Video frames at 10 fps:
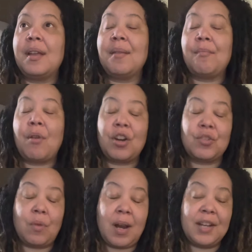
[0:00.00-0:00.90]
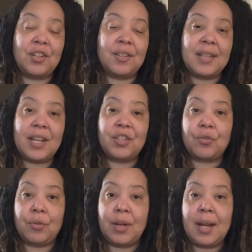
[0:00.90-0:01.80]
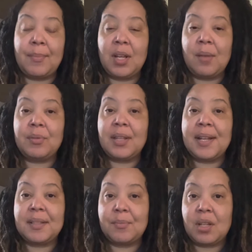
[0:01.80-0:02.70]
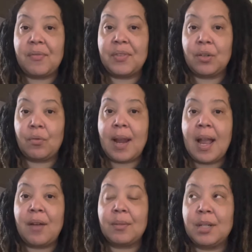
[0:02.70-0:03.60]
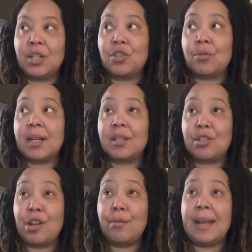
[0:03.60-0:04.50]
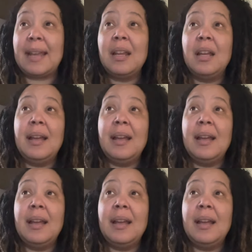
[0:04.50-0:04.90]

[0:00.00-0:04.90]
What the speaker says: in March where I just say, screw it, I'm going to plant some stuff in the ground. I'm direct sow it.